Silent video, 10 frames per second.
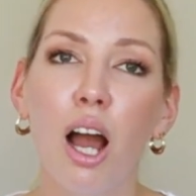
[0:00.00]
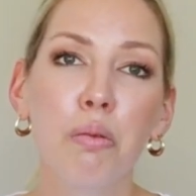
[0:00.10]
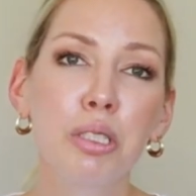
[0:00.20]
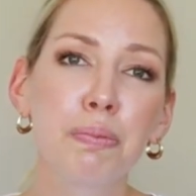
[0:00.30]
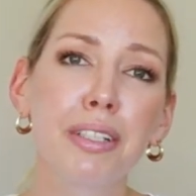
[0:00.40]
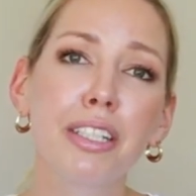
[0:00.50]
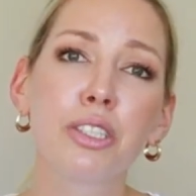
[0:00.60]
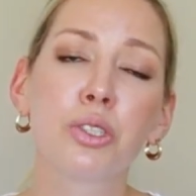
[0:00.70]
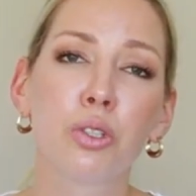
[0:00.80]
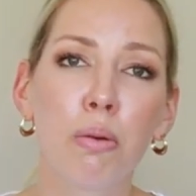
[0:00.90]
I was spending
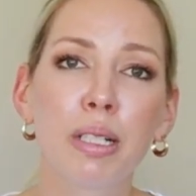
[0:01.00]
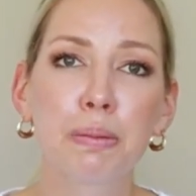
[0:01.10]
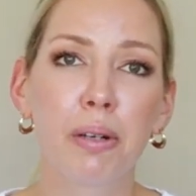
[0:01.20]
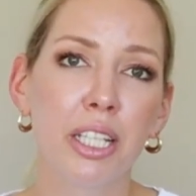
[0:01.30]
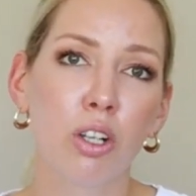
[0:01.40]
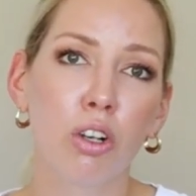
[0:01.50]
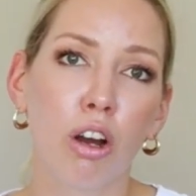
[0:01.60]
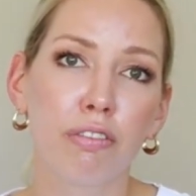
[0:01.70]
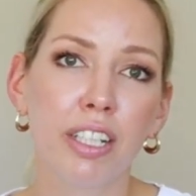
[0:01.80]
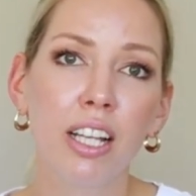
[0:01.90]
so much money on
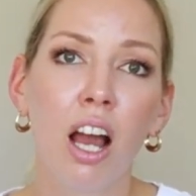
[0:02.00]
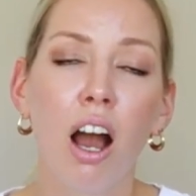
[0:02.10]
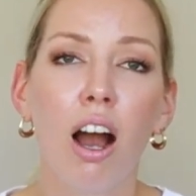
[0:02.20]
coffee.